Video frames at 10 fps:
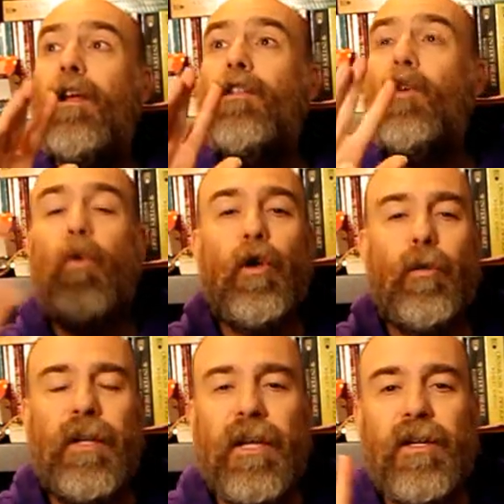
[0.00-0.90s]
the world
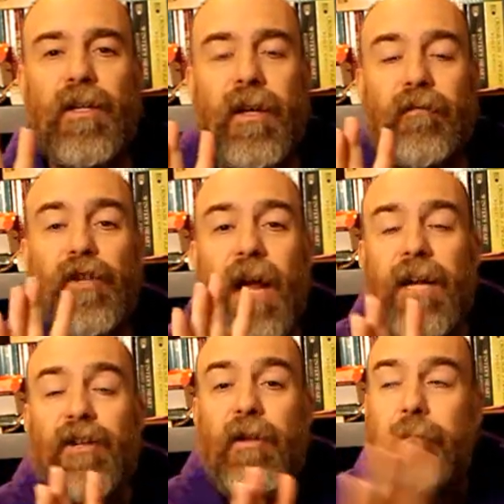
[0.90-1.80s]
religions have
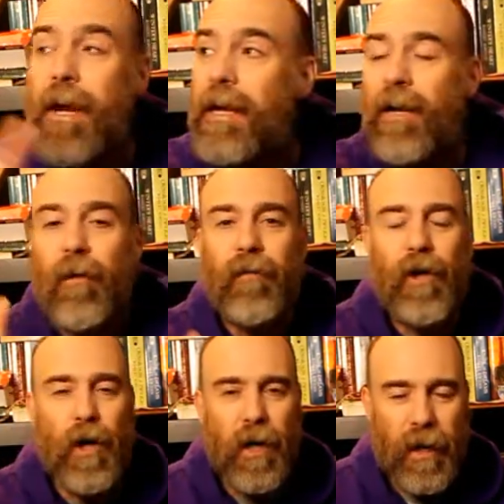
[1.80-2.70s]
changed the meaning of
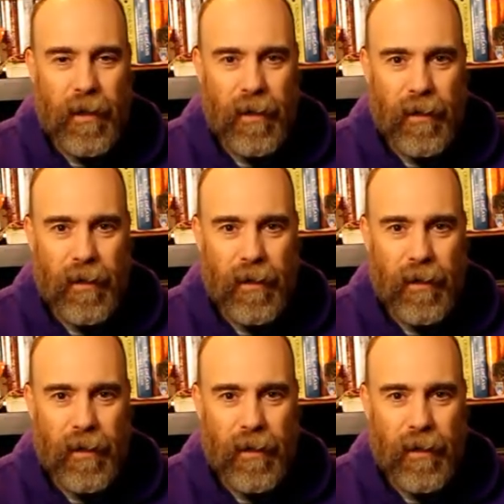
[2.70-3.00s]
good.